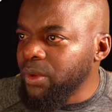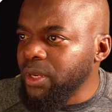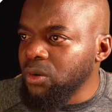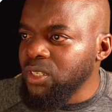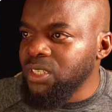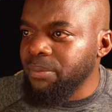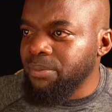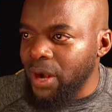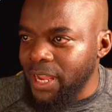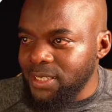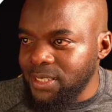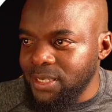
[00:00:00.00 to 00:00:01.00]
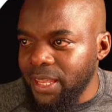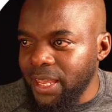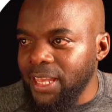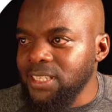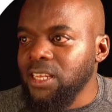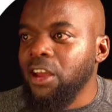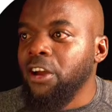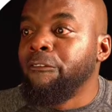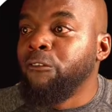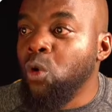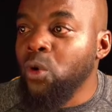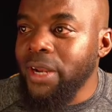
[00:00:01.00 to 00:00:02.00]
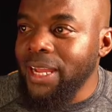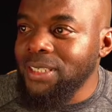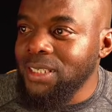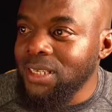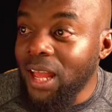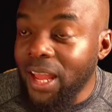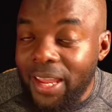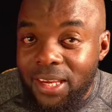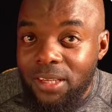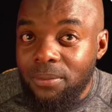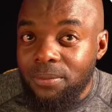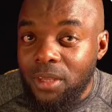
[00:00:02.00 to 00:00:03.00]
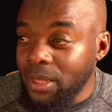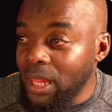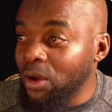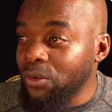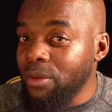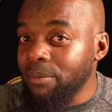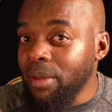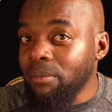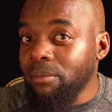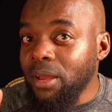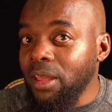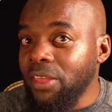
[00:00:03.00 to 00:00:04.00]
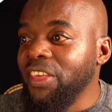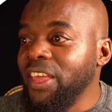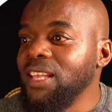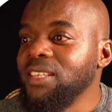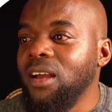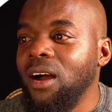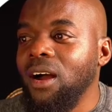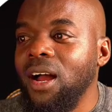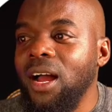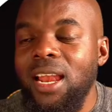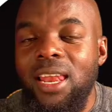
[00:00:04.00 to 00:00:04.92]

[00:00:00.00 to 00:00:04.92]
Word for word: we notice the pricing is 4.99 now remember, these are